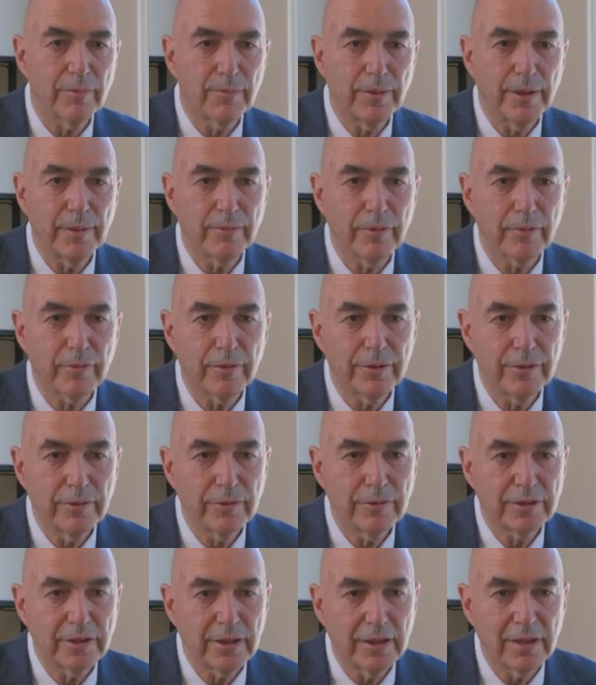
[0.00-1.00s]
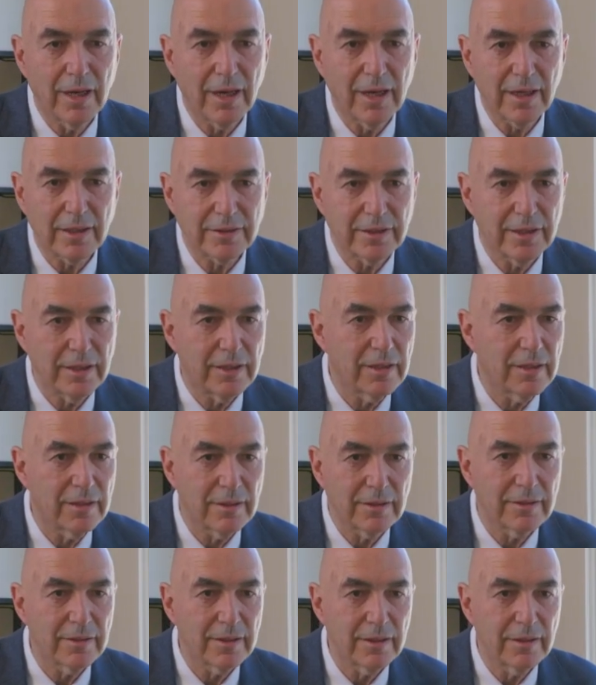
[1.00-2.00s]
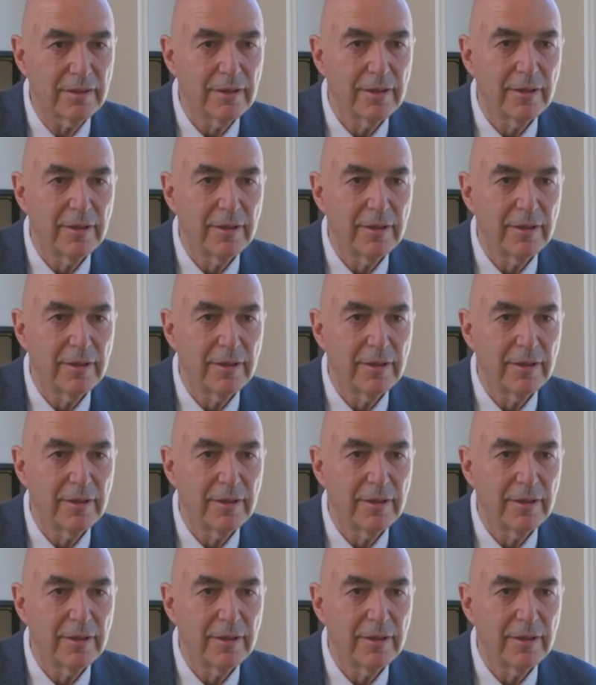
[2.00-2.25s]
people were using OxyContin.